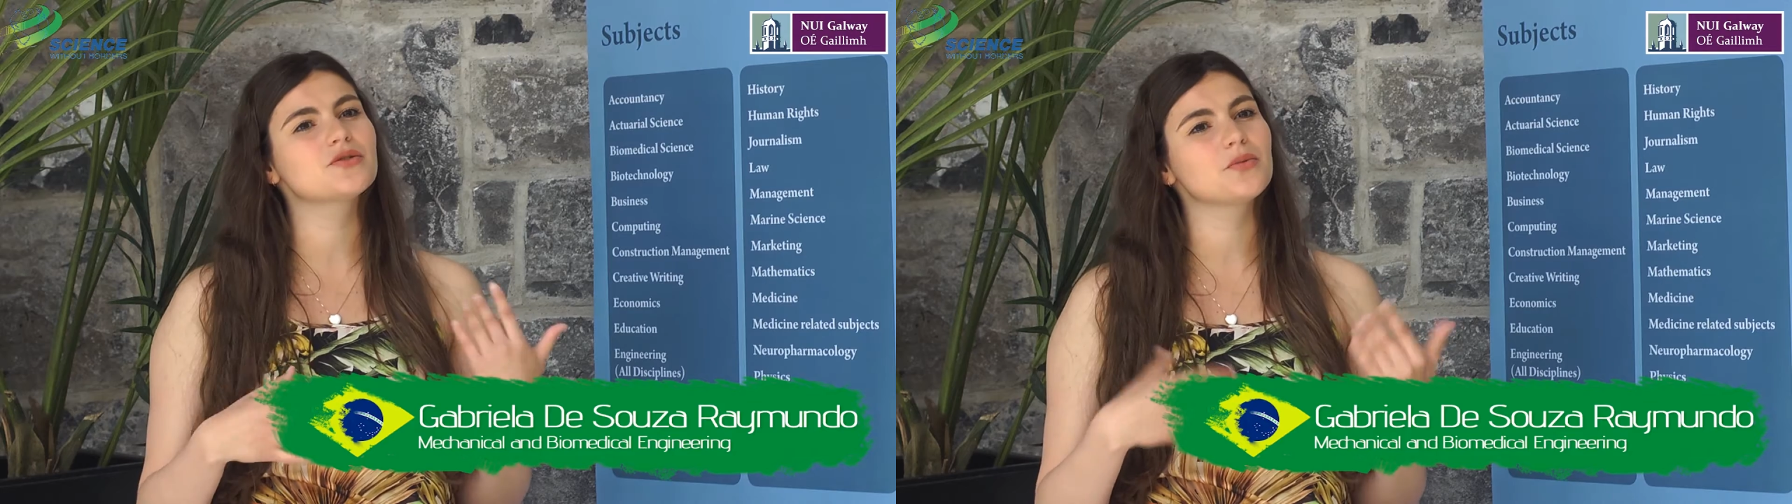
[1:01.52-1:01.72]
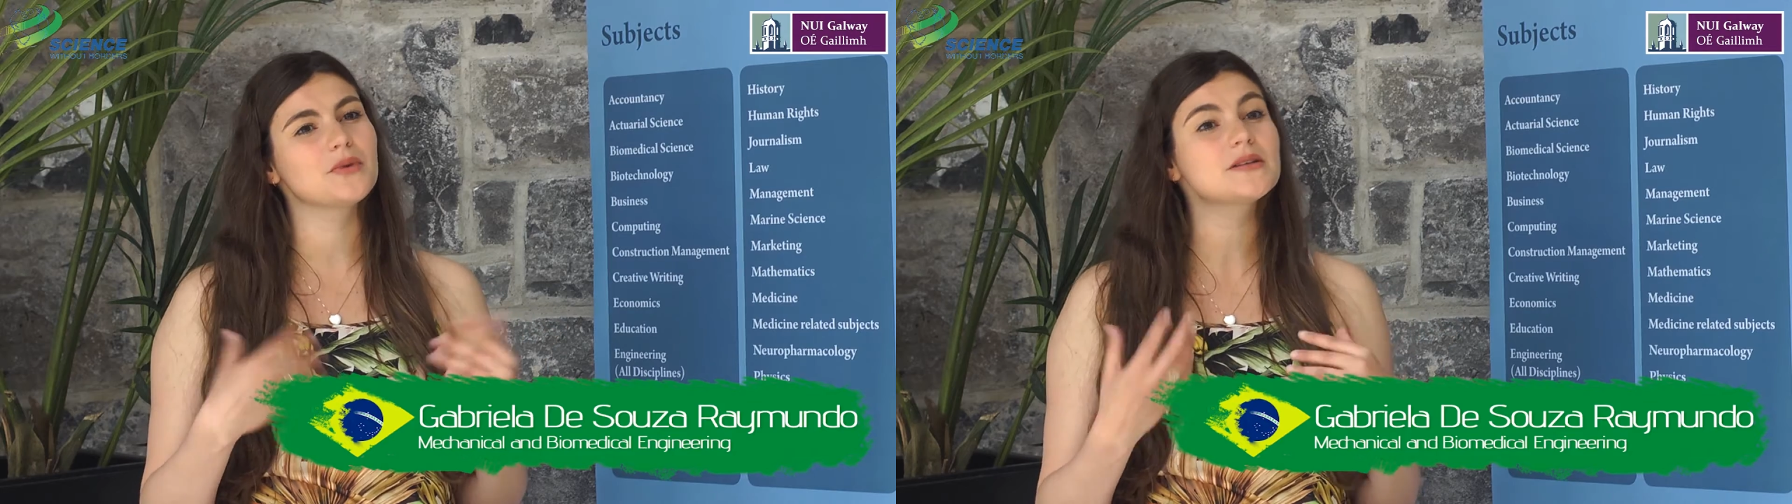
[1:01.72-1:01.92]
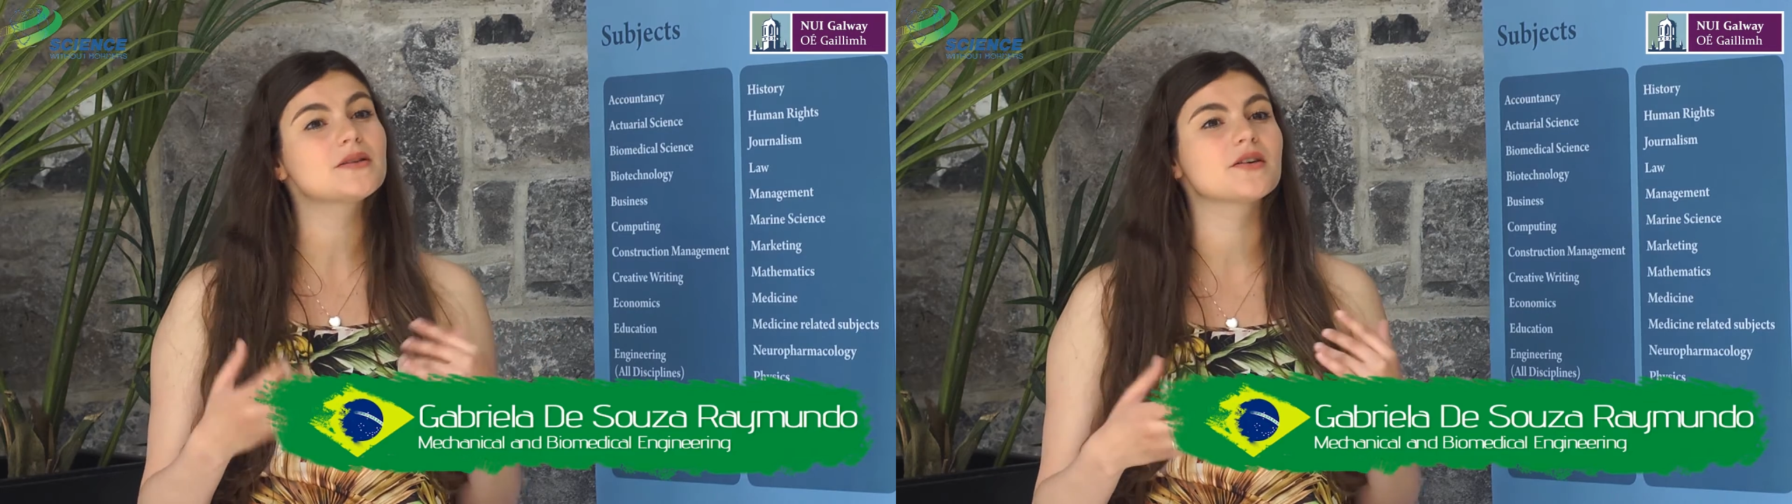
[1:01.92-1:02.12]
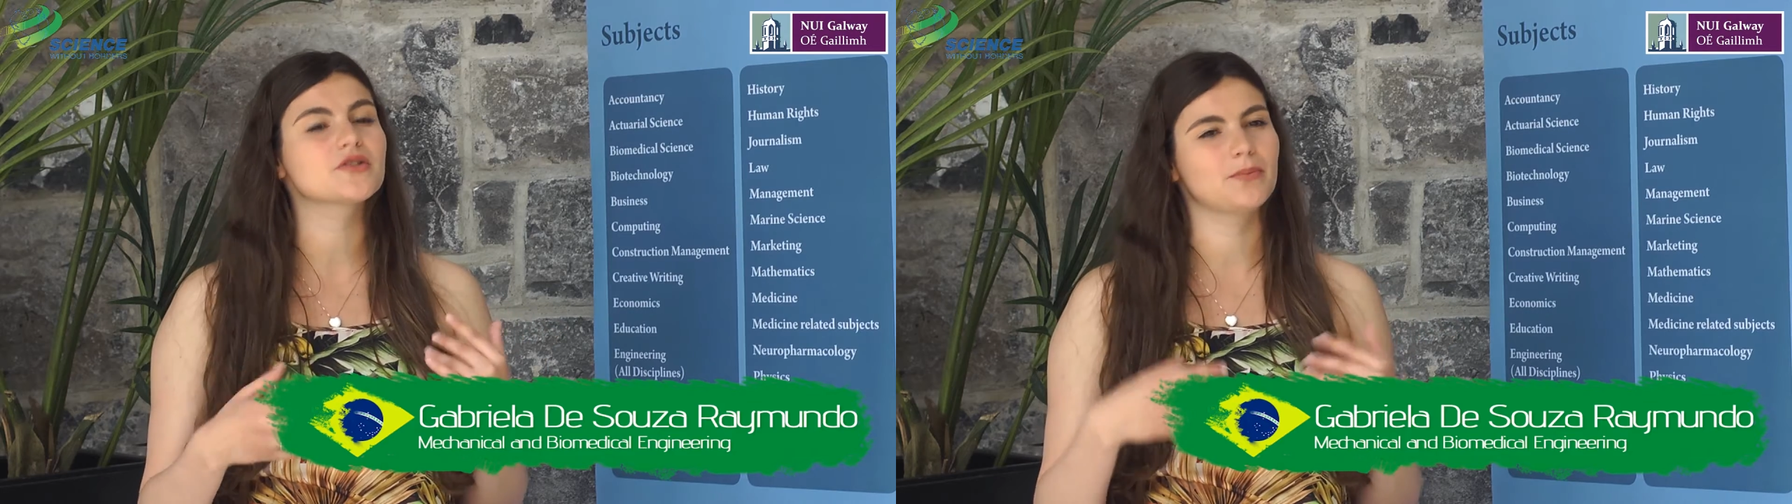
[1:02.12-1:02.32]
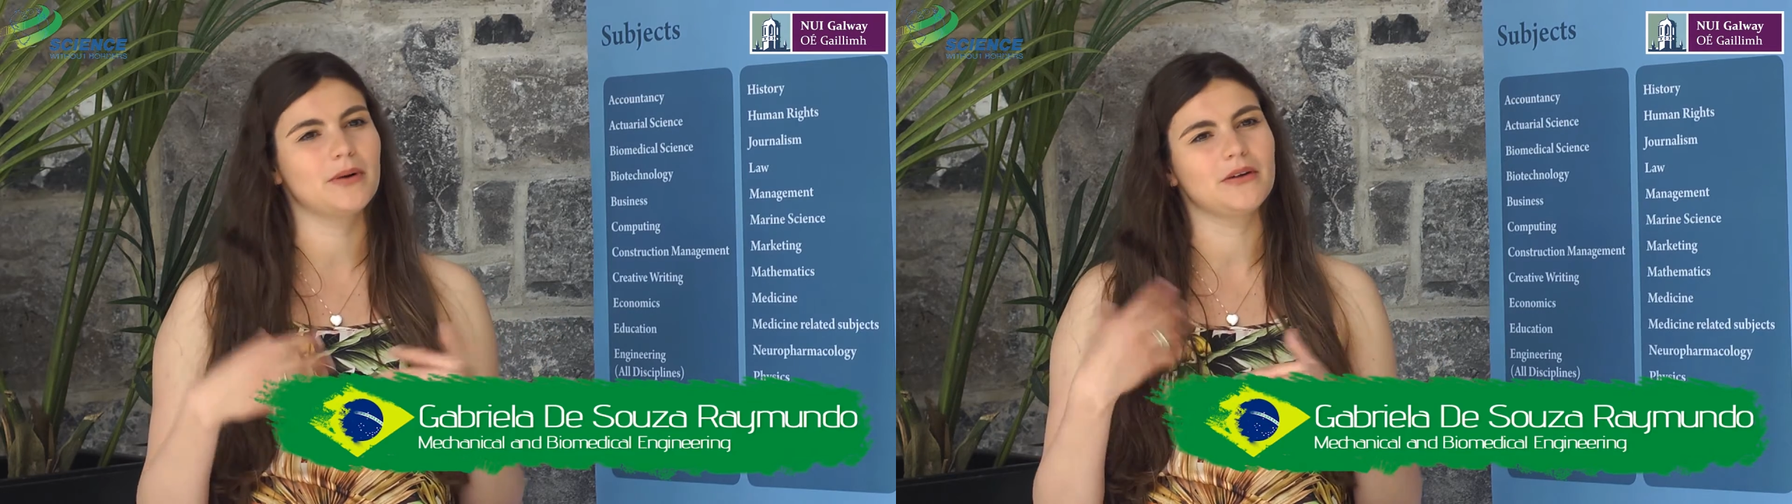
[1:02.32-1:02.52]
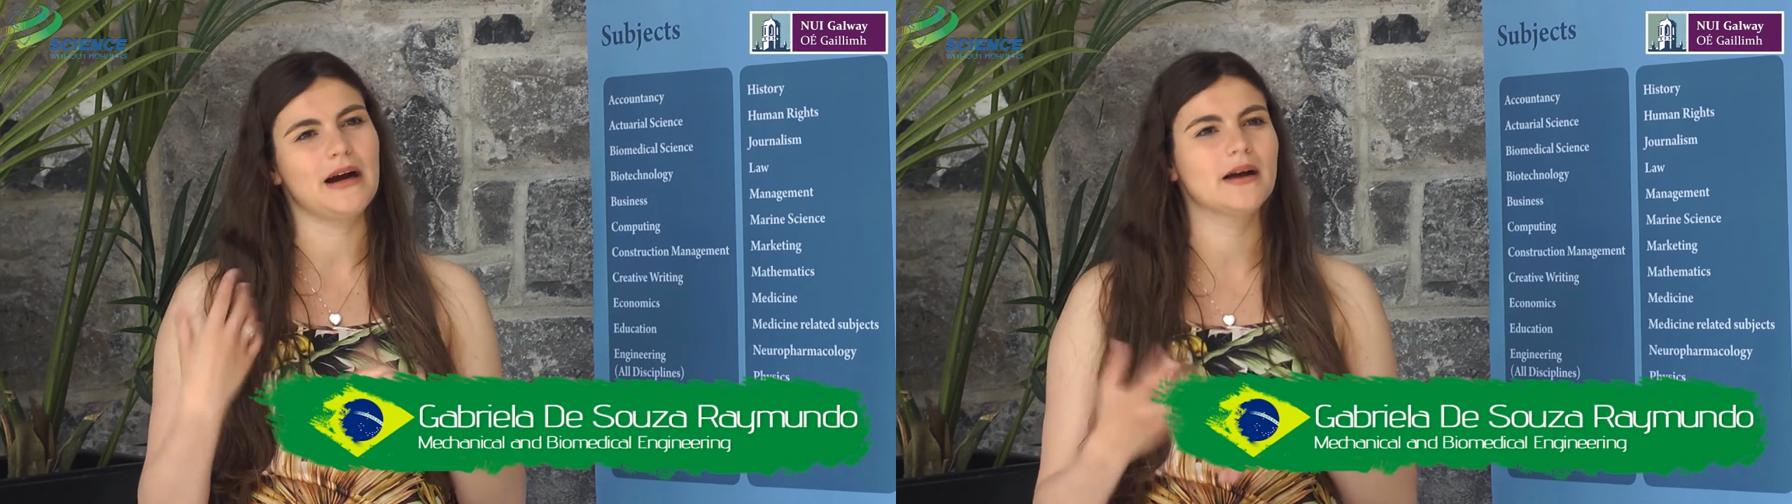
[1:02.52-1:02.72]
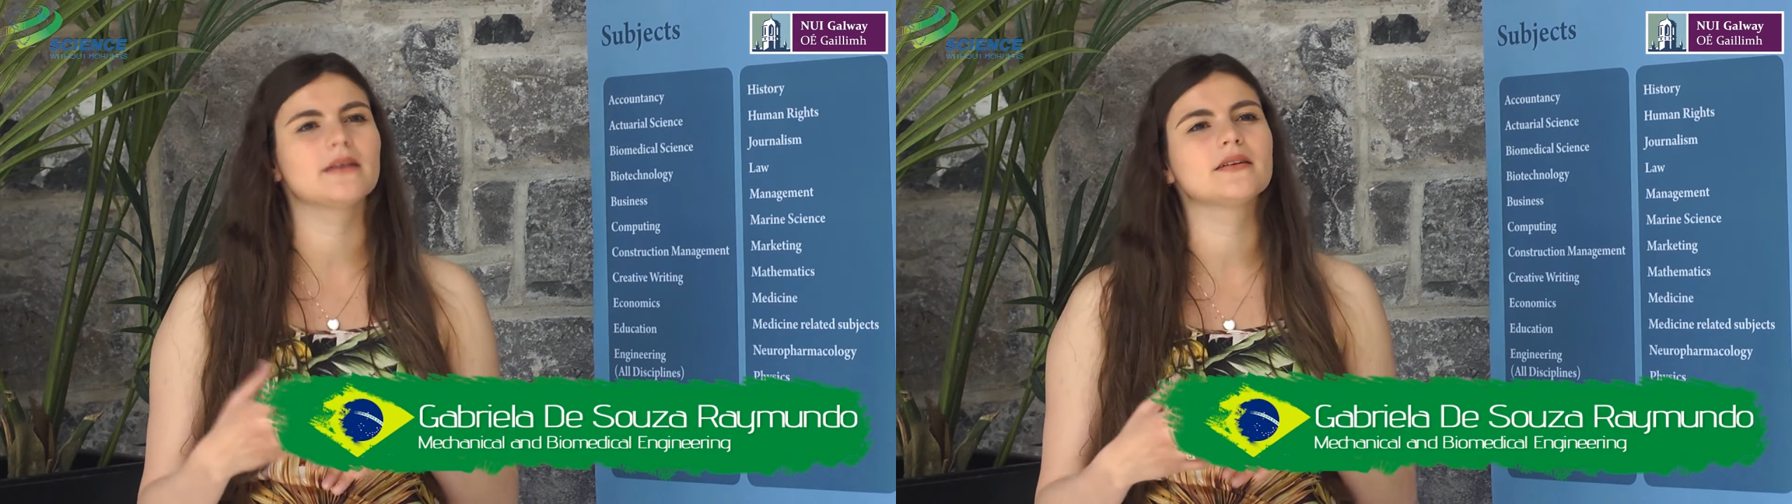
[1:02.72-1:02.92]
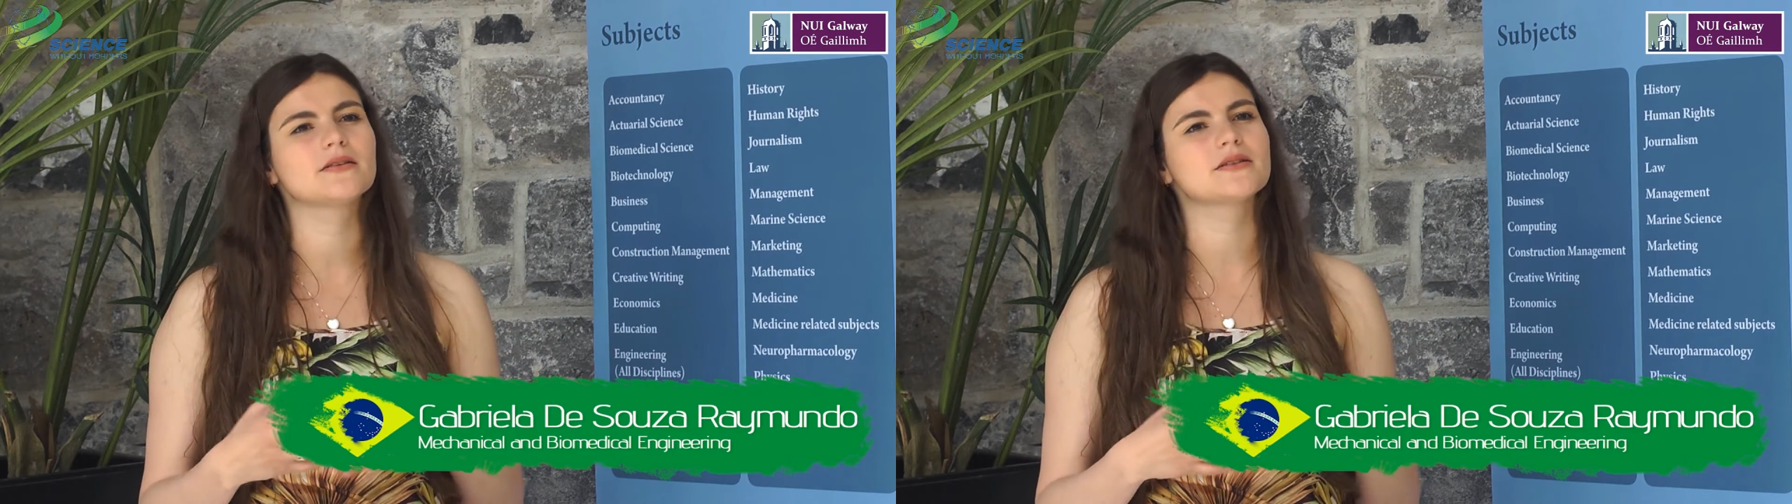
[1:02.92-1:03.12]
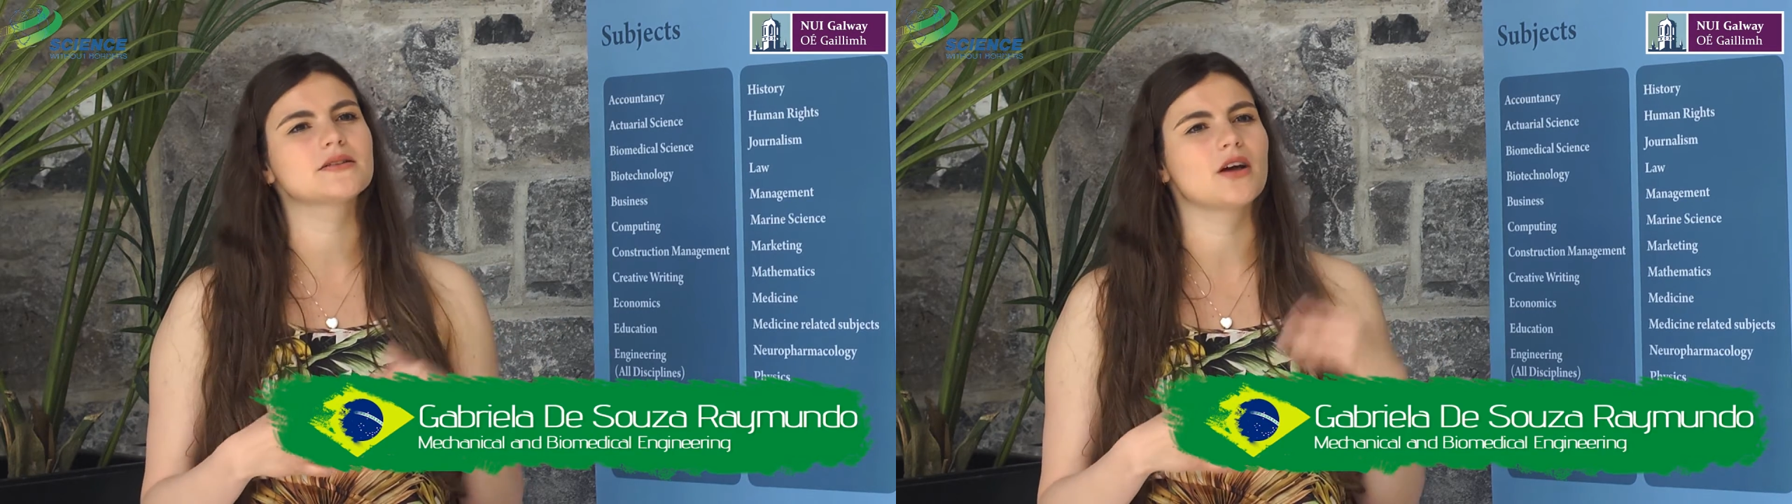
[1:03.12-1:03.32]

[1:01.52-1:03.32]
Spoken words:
do research about Ireland,